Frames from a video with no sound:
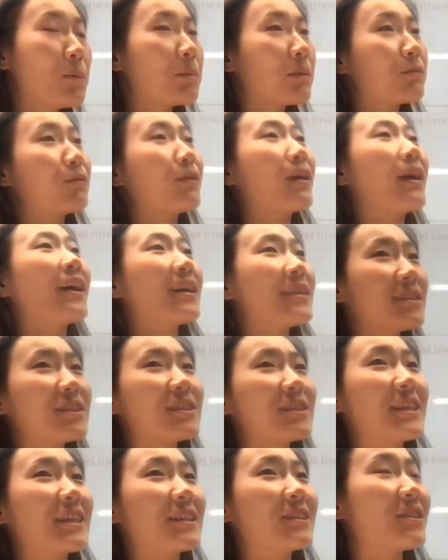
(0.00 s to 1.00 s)
But for
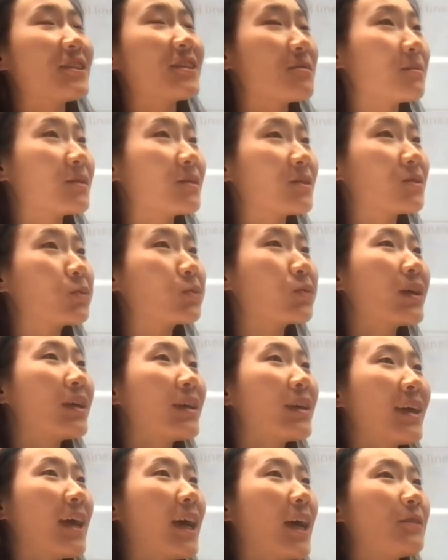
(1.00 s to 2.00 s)
other systems,
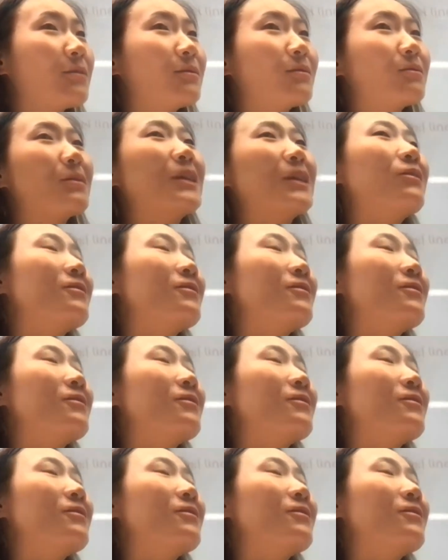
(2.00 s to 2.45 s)
we